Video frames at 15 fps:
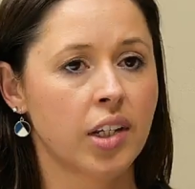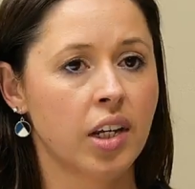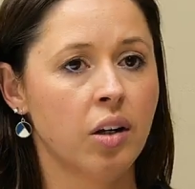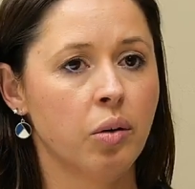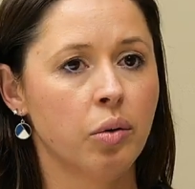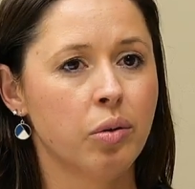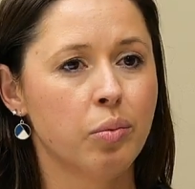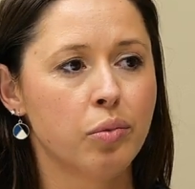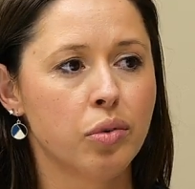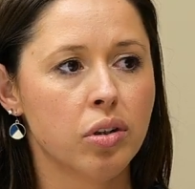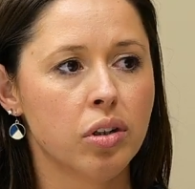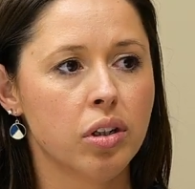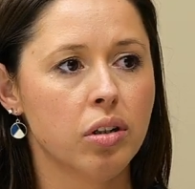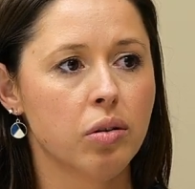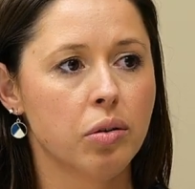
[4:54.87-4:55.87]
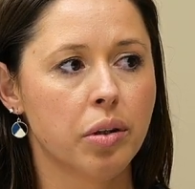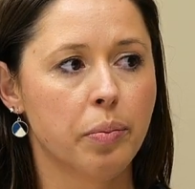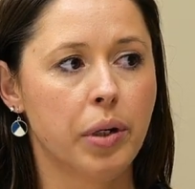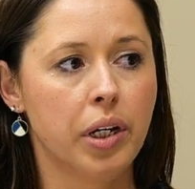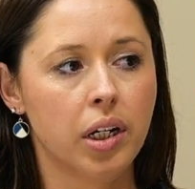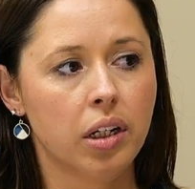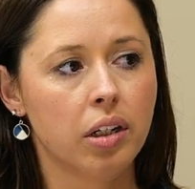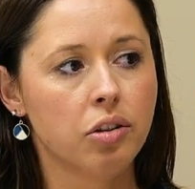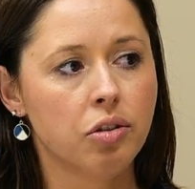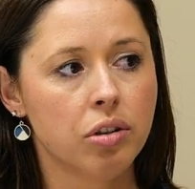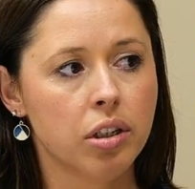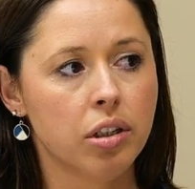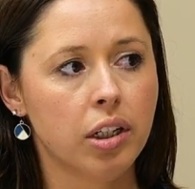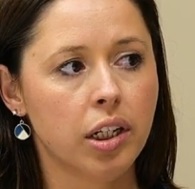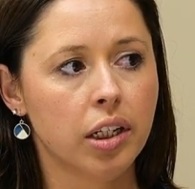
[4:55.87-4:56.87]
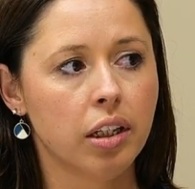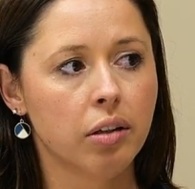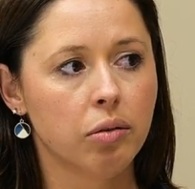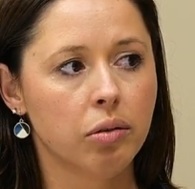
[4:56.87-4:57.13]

With a more orthopedic injury like